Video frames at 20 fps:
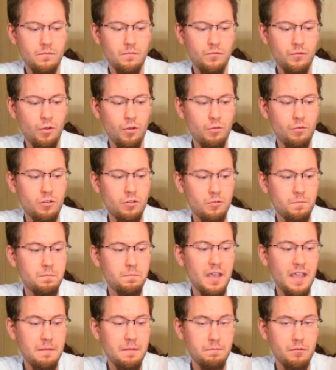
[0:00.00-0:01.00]
photo
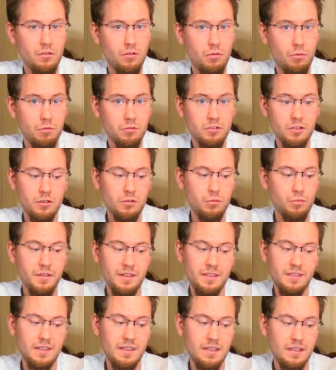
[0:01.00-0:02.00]
paper holder
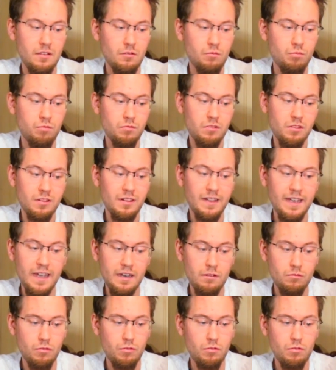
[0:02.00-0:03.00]
with the
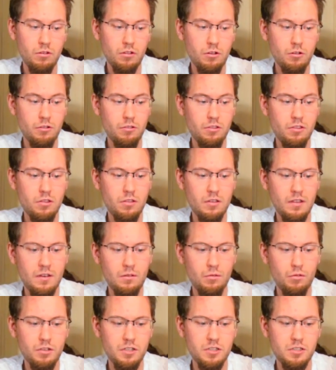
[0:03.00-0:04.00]
slide rulers
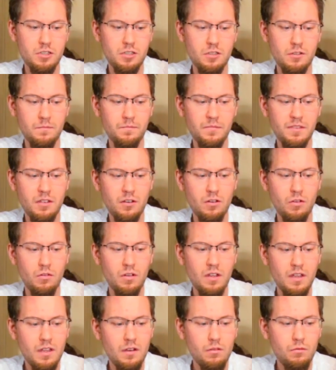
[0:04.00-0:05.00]
in order to, you know,
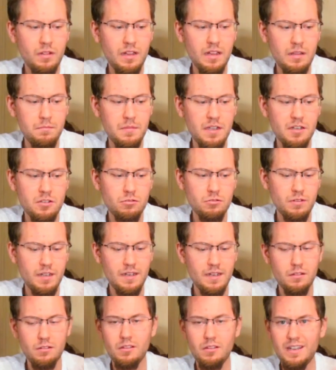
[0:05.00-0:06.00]
really measure
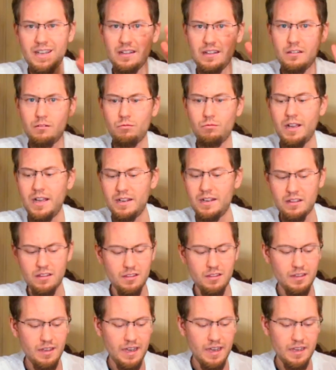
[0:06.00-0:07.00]
in so you get the right
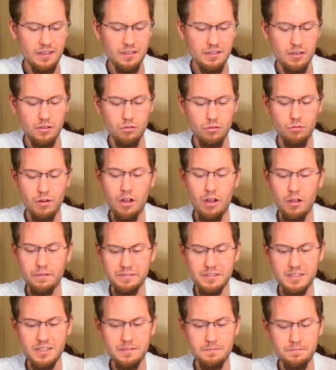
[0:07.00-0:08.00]
size that you're
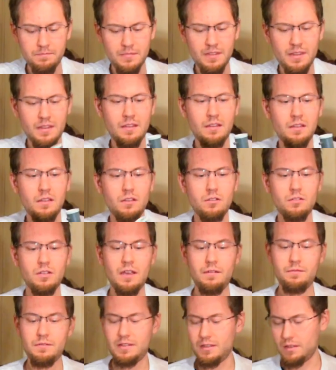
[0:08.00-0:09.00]
after. You
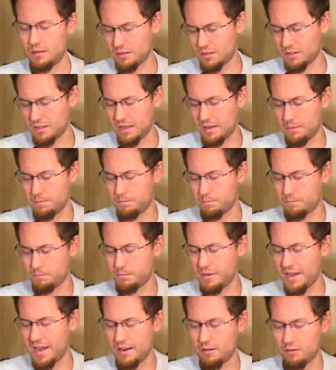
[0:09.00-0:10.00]
have this
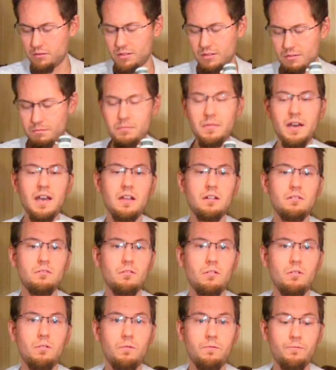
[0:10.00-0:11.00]
Patterson
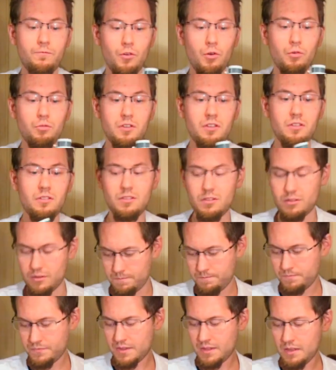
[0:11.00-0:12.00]
micro
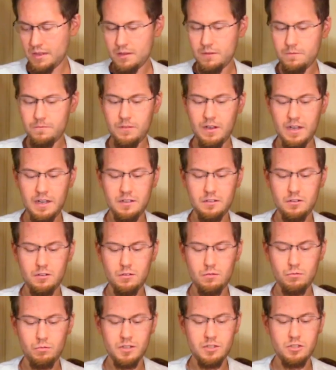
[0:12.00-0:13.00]
focus
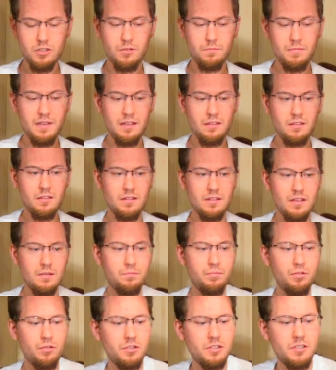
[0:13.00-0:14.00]
finder, which you basically
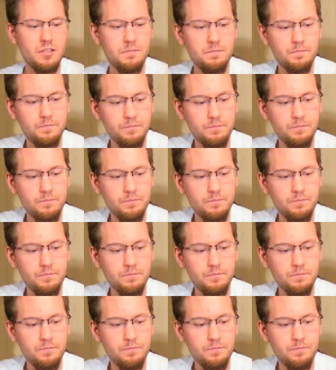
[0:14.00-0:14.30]
put,